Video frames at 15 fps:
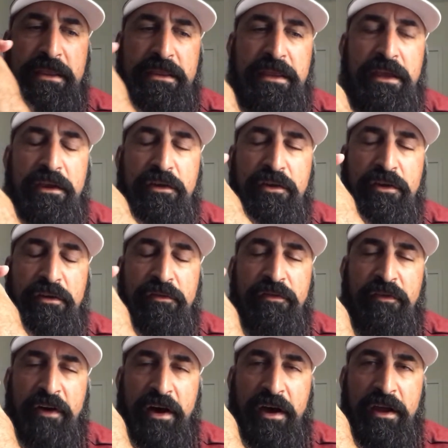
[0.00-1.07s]
think you're going to
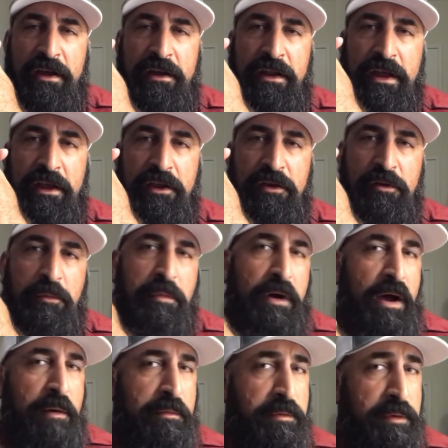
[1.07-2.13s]
find that you'll
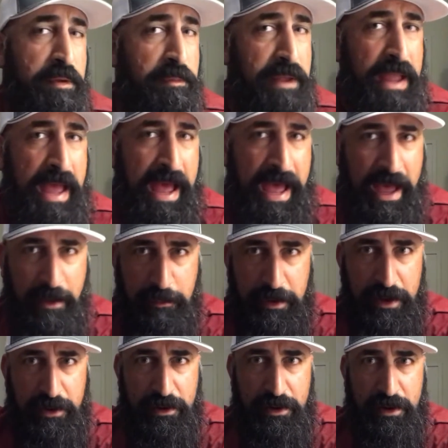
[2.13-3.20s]
probably be
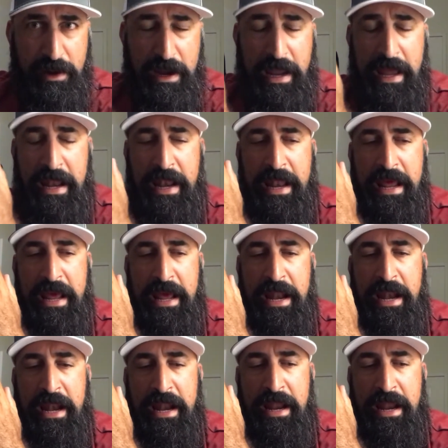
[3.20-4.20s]
happier, and that